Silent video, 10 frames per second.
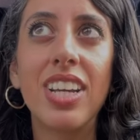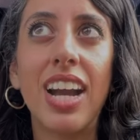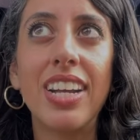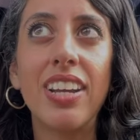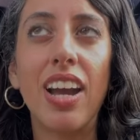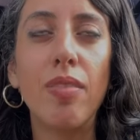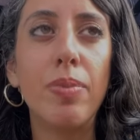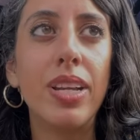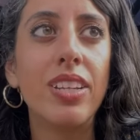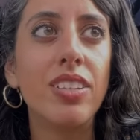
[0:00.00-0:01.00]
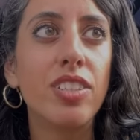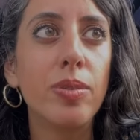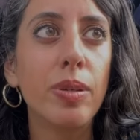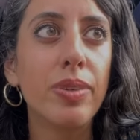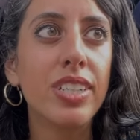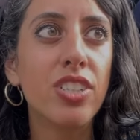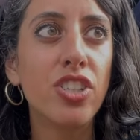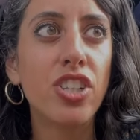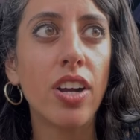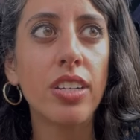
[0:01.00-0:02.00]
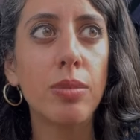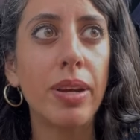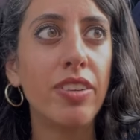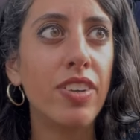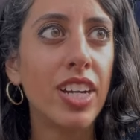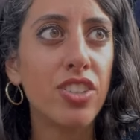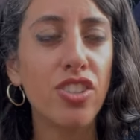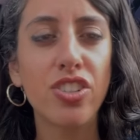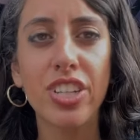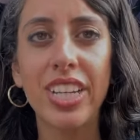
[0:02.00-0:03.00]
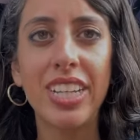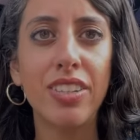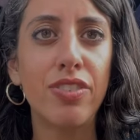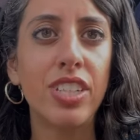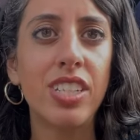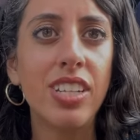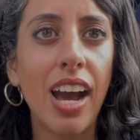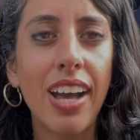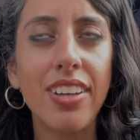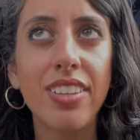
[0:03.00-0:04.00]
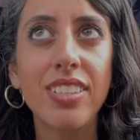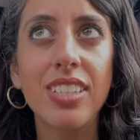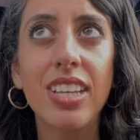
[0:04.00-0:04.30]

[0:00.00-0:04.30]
I've been doing research, talking to manufacturers, looking at different styles.